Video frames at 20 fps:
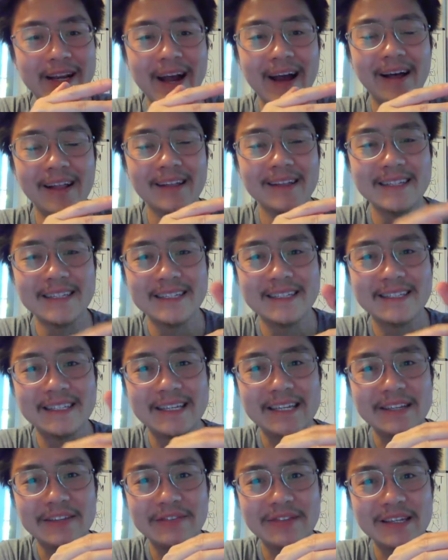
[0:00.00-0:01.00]
reality
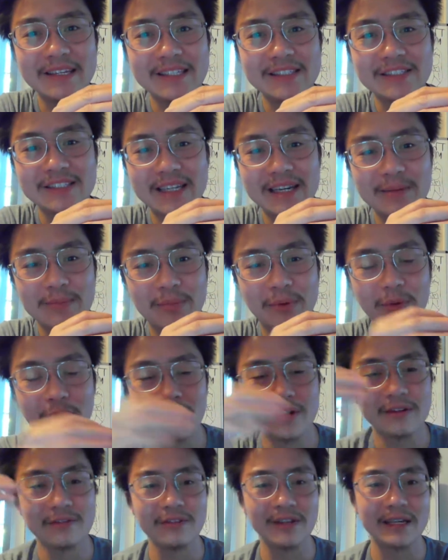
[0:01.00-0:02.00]
TV
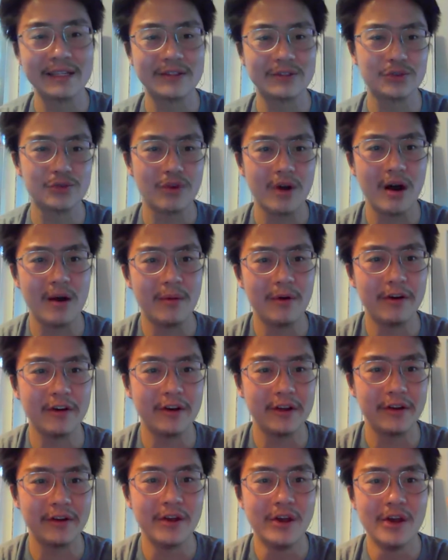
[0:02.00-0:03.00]
standpoint of like drama
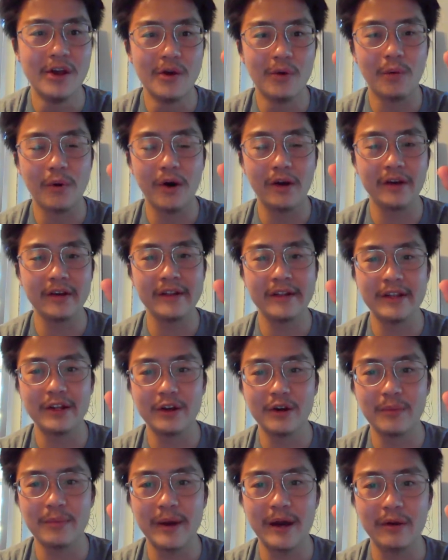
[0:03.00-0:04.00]
and wanted to
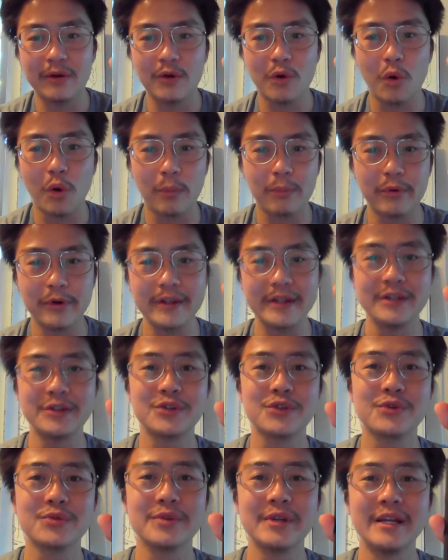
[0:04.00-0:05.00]
hear about corporate
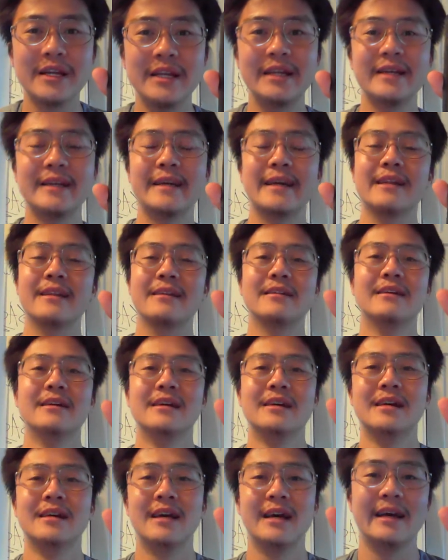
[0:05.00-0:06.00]
intrigue and
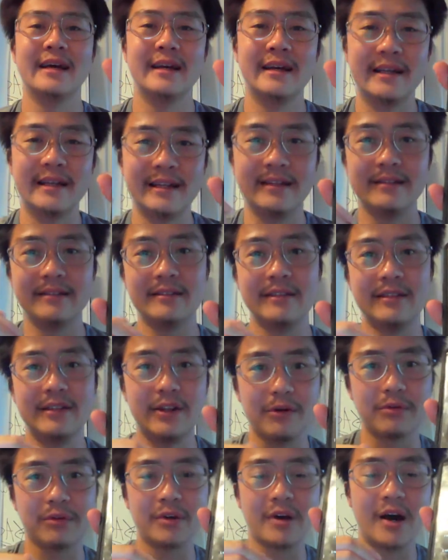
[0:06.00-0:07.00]
and you
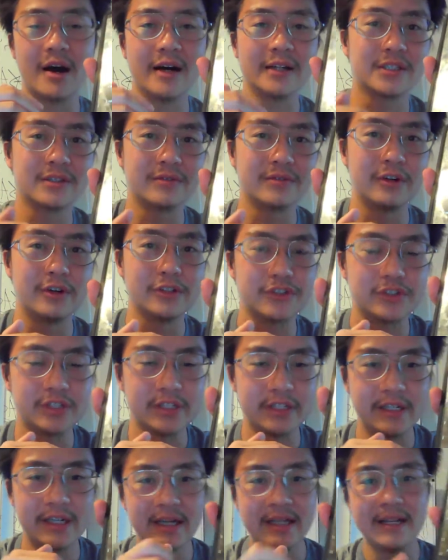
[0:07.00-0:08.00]
know
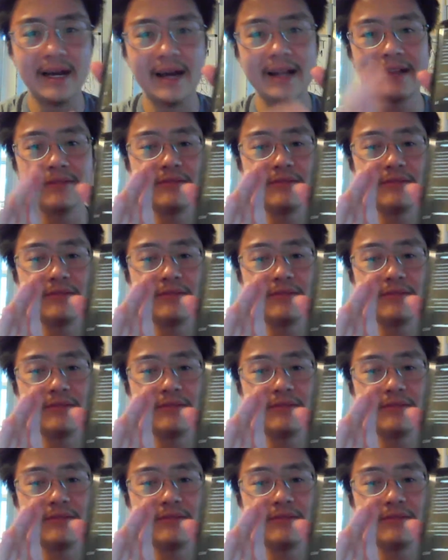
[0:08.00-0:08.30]
controversy not